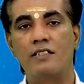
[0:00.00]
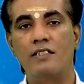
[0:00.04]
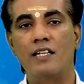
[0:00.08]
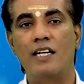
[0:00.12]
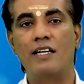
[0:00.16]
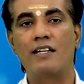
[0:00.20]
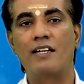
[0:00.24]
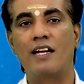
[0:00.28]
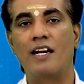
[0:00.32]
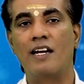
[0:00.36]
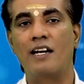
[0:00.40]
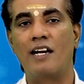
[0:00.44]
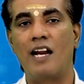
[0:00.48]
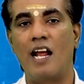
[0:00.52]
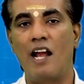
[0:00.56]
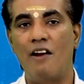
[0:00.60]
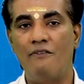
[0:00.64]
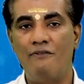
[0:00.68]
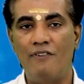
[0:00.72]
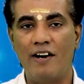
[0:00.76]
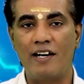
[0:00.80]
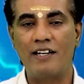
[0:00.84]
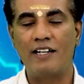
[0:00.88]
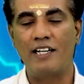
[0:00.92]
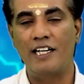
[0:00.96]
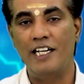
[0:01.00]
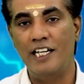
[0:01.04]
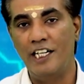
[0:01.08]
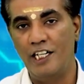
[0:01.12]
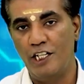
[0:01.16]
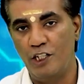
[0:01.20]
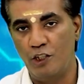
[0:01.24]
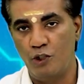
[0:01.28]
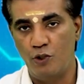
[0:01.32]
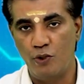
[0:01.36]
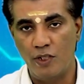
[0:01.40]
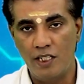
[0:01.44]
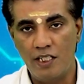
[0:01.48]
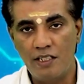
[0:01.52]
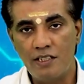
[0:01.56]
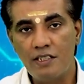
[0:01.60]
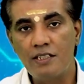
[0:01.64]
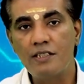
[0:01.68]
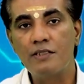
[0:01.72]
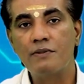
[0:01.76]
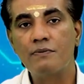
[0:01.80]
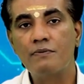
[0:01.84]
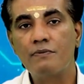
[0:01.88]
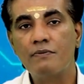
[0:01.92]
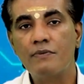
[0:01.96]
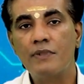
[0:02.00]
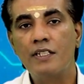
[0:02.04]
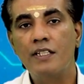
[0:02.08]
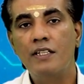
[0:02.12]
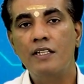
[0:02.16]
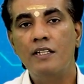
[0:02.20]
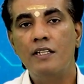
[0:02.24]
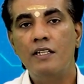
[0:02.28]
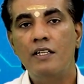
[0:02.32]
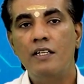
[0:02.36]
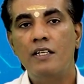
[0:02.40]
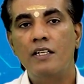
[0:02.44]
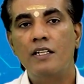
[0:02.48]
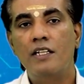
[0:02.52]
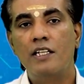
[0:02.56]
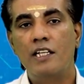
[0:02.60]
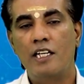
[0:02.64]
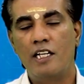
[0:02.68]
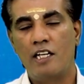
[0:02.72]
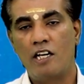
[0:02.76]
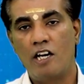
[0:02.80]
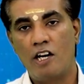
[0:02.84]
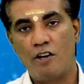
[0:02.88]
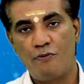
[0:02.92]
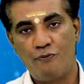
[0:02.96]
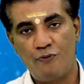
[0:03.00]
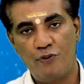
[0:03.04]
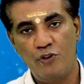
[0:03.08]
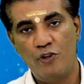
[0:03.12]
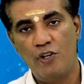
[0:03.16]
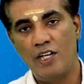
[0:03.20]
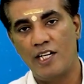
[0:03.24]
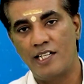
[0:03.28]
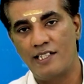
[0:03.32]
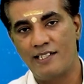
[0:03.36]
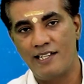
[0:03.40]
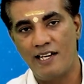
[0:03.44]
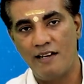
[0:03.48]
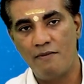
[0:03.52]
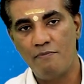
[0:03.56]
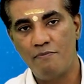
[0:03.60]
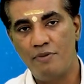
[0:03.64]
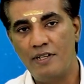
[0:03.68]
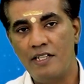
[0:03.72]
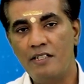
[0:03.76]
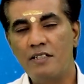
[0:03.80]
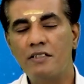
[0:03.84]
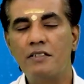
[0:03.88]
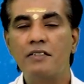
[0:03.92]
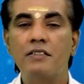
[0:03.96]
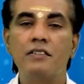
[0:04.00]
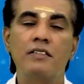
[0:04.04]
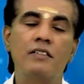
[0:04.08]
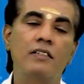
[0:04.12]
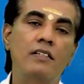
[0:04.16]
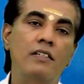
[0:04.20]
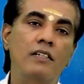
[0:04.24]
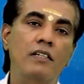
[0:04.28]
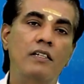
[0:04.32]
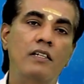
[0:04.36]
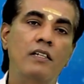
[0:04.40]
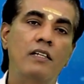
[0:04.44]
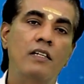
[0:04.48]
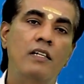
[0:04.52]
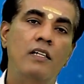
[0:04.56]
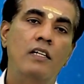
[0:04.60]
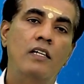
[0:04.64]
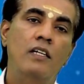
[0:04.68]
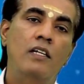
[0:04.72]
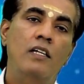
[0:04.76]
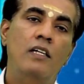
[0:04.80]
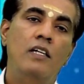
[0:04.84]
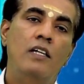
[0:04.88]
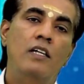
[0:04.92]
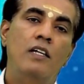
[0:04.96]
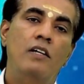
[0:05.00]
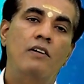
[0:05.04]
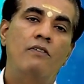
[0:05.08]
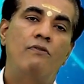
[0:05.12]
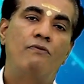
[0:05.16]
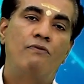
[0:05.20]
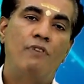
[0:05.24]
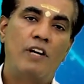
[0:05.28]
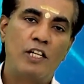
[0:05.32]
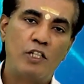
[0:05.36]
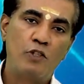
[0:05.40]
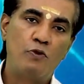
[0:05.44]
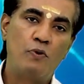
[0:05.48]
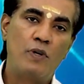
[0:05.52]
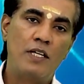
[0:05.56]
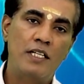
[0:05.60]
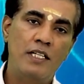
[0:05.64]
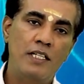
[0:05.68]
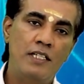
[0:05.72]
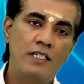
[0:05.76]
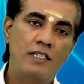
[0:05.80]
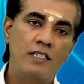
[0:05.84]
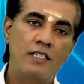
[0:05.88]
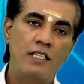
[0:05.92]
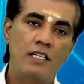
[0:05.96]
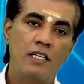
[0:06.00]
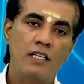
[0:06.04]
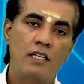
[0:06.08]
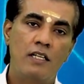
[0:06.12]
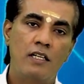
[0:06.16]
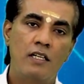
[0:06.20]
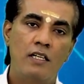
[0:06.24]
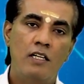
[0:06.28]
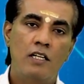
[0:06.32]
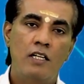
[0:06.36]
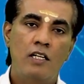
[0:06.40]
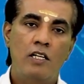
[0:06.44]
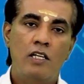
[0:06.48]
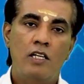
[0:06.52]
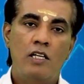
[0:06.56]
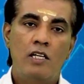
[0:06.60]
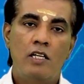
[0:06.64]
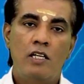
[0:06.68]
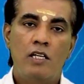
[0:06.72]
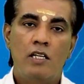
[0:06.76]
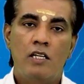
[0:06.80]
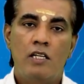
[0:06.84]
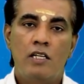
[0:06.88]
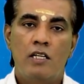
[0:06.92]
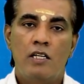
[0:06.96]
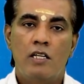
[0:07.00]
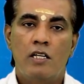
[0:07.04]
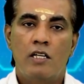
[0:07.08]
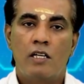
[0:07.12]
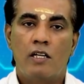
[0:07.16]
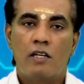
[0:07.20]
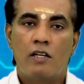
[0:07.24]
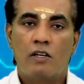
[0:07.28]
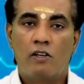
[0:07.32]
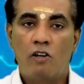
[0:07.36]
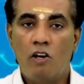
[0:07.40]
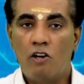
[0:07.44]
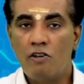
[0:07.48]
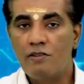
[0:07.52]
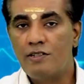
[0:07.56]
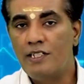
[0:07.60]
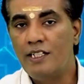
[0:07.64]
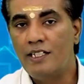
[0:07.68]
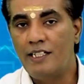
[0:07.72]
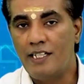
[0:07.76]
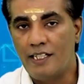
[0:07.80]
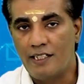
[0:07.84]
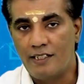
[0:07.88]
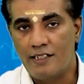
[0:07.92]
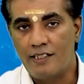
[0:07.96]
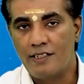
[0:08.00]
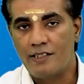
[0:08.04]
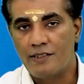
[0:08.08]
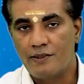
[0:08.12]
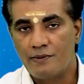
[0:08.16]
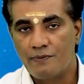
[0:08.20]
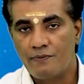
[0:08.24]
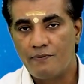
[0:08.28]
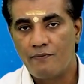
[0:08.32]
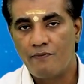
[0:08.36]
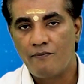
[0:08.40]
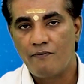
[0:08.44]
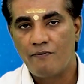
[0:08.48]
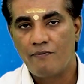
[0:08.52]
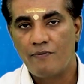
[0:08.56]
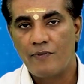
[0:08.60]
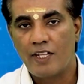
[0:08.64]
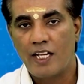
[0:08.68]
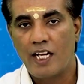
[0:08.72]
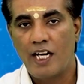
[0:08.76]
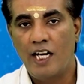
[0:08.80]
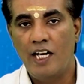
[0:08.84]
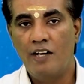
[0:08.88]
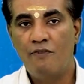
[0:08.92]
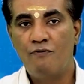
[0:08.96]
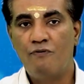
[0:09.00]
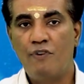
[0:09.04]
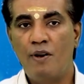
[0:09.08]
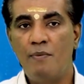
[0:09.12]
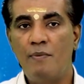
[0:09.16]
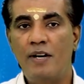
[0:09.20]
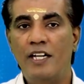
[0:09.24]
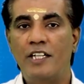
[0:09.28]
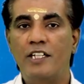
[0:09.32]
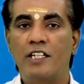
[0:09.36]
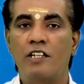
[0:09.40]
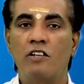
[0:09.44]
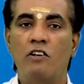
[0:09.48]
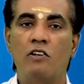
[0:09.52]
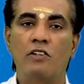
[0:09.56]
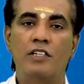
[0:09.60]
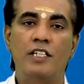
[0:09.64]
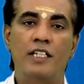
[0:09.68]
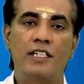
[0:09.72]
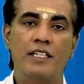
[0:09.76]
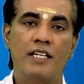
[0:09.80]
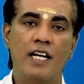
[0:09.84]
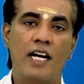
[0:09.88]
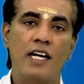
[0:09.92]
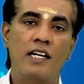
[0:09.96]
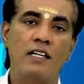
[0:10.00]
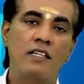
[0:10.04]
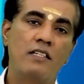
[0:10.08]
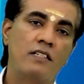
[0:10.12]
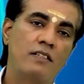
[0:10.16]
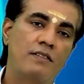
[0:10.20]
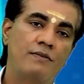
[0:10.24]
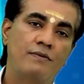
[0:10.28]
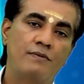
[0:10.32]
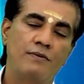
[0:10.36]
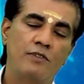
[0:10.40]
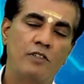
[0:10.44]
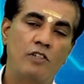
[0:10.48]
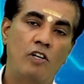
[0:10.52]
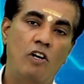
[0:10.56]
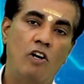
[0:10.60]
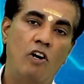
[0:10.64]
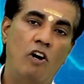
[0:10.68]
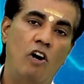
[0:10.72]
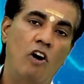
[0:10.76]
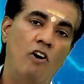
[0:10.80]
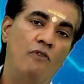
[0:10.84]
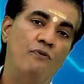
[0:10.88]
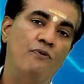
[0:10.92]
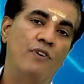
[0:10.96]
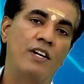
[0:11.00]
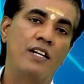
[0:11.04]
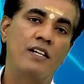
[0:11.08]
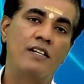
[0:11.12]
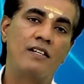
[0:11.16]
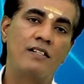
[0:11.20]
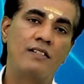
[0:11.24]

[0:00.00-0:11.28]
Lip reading: that can affect individuals. Here are few examples. First one is glossitis, inflammation on the tongue, often